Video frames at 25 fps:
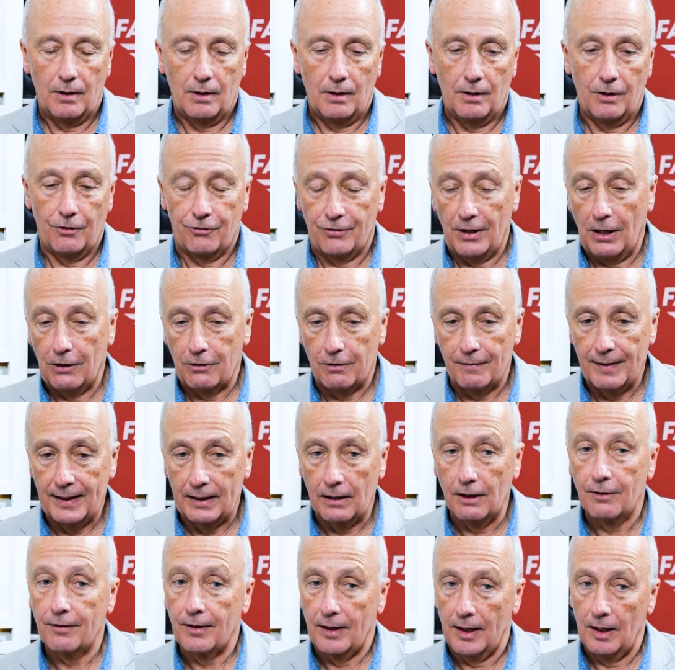the south of
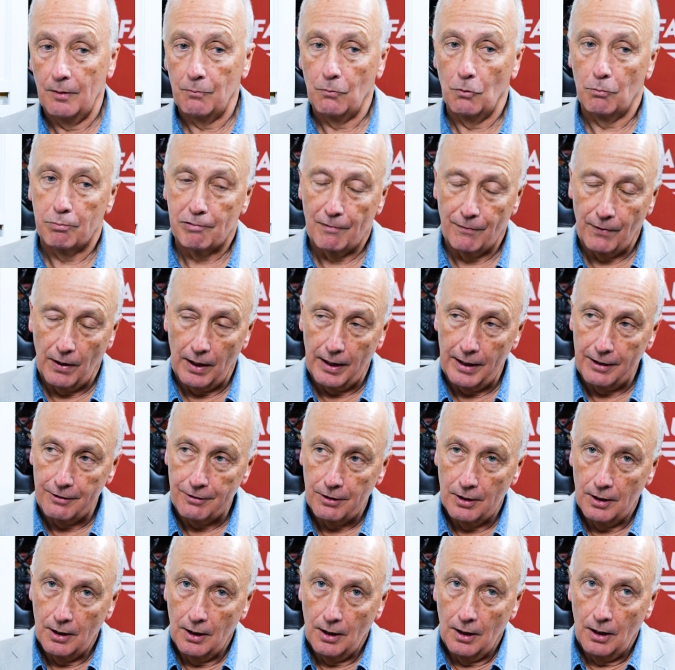England. It will provide
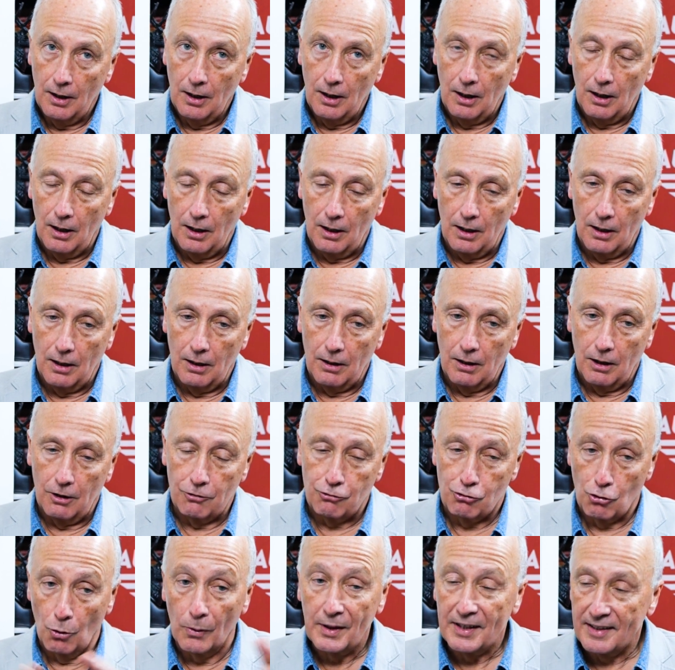a
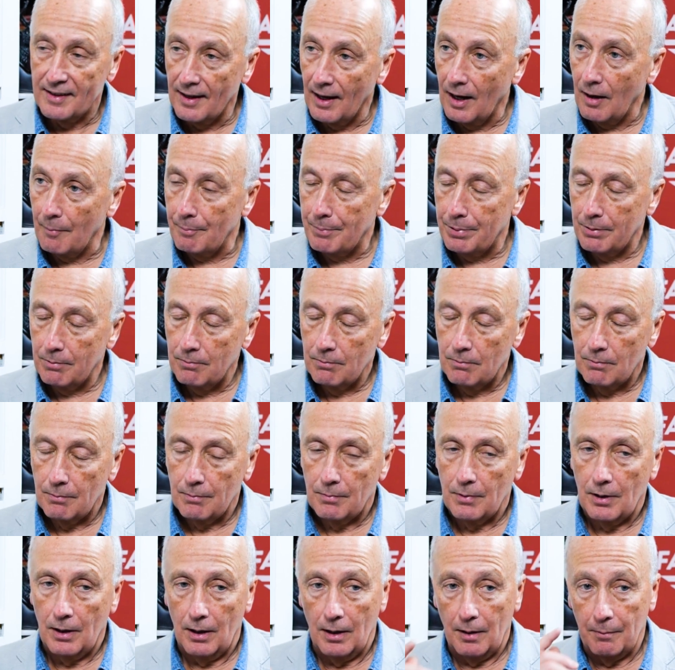joined up
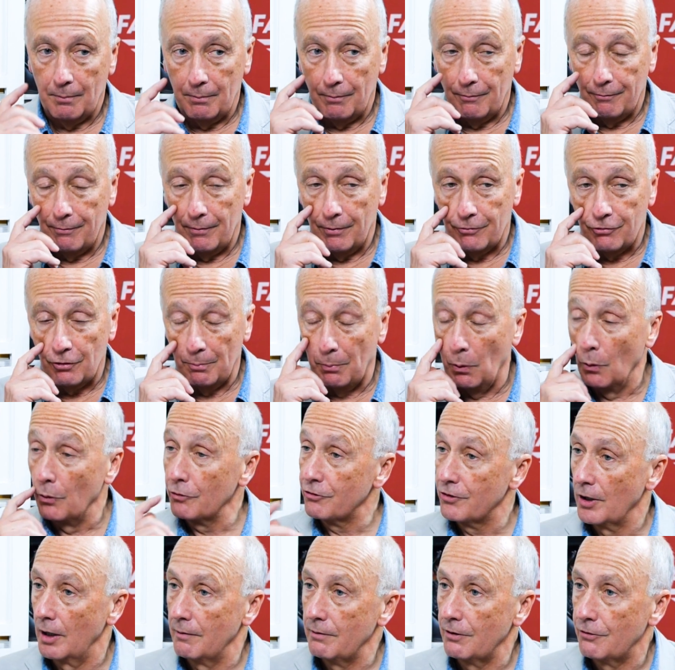
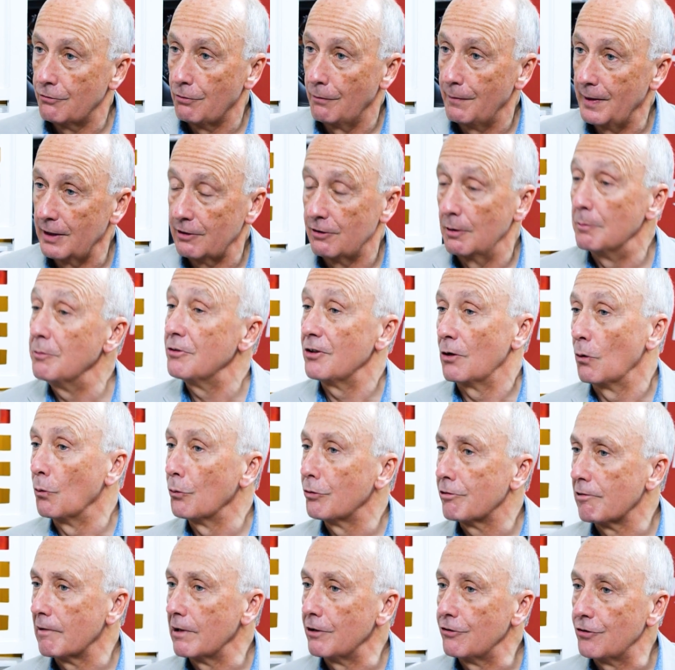support service for victims in all
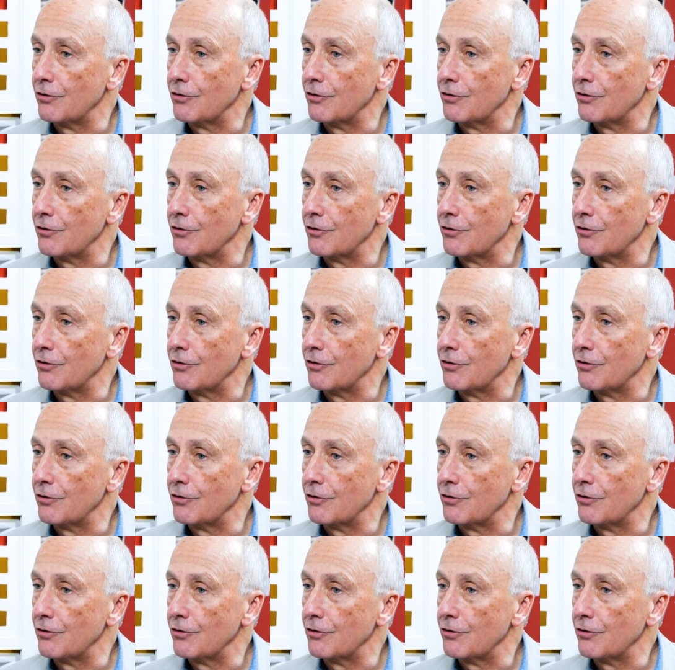three